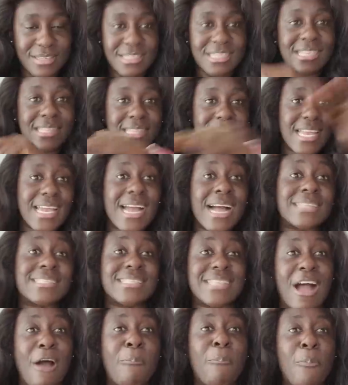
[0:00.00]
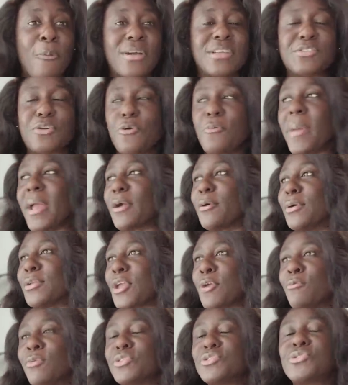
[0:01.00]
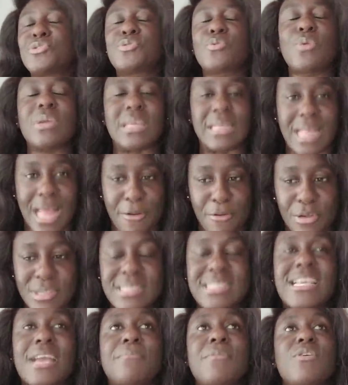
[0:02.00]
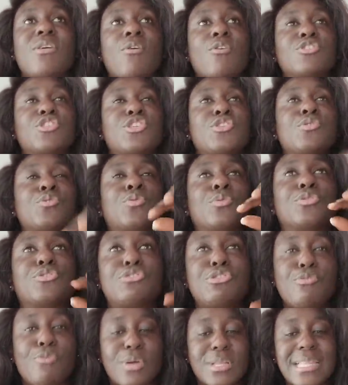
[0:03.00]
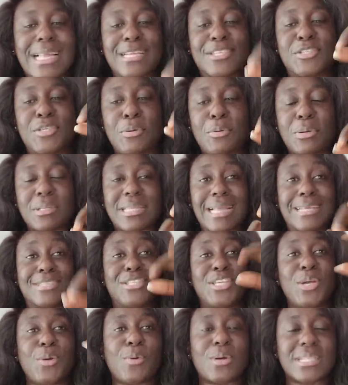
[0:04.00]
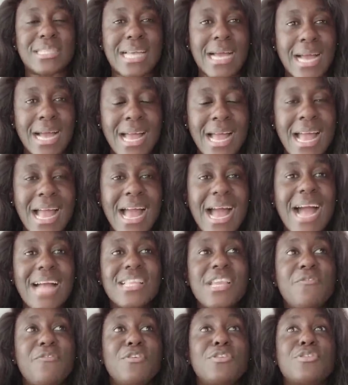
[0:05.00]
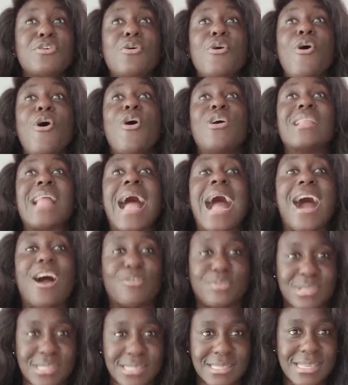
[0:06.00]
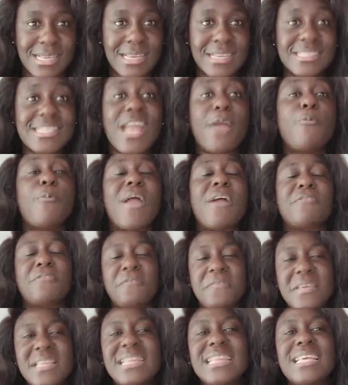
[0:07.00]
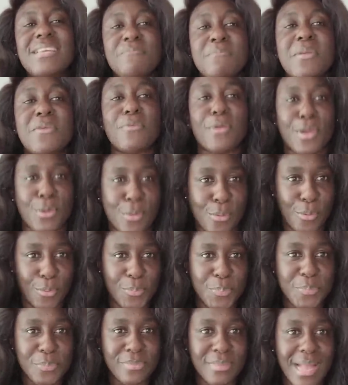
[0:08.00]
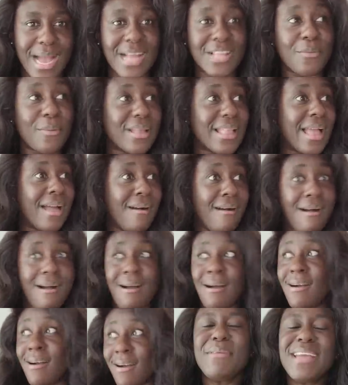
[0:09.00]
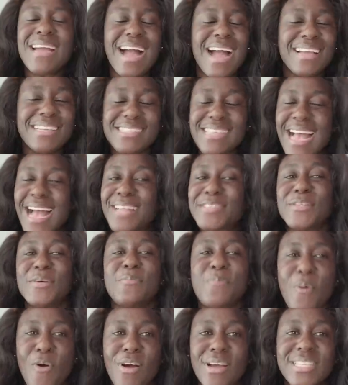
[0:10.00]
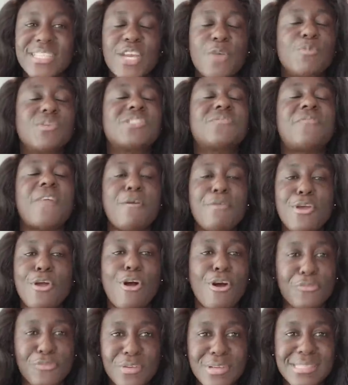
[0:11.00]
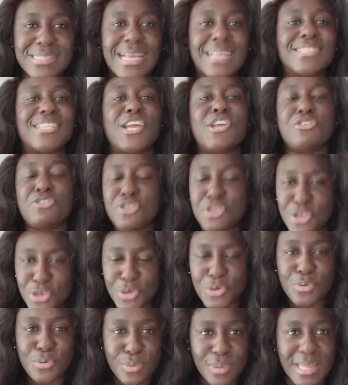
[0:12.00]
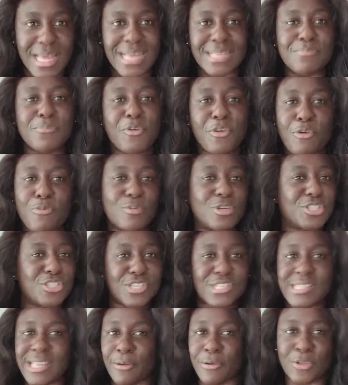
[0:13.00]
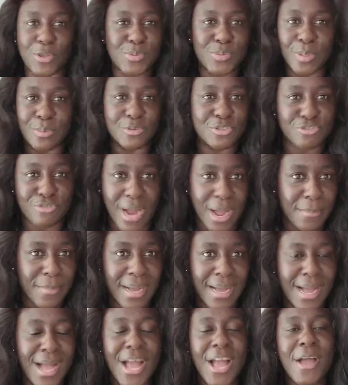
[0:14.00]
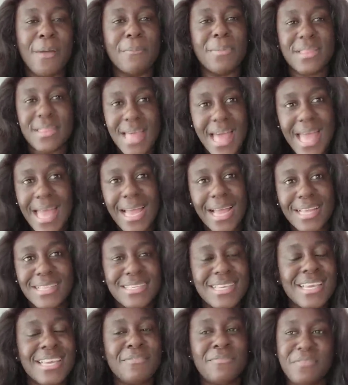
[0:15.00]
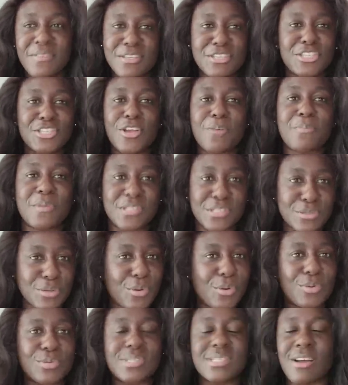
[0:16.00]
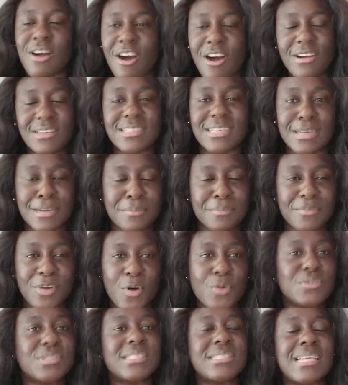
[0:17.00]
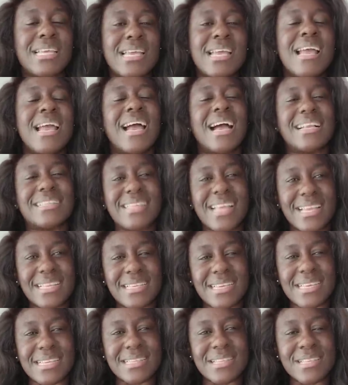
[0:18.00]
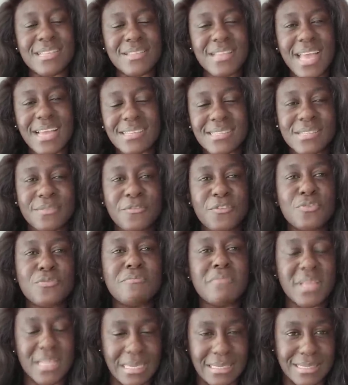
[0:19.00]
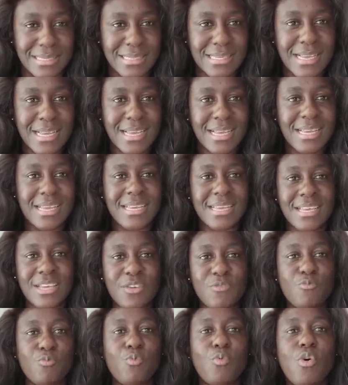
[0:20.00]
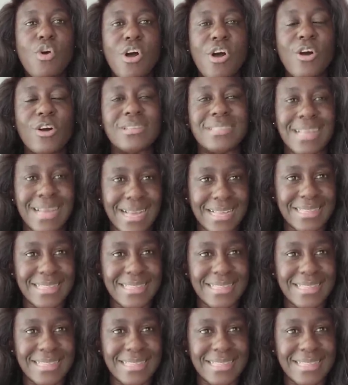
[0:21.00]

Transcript: the three cardinal points oh my god it was so hilarious yemi continued to drink water drink water drink water and even the whole house they were feeling miracle and we were like, oh, oh, oh, guys, at some point, it was very obvious that they knew that Miracle was just stirring up some drama. But then he finished up his notes, hugged um, Khosi, and then the next few minutes, he wore on her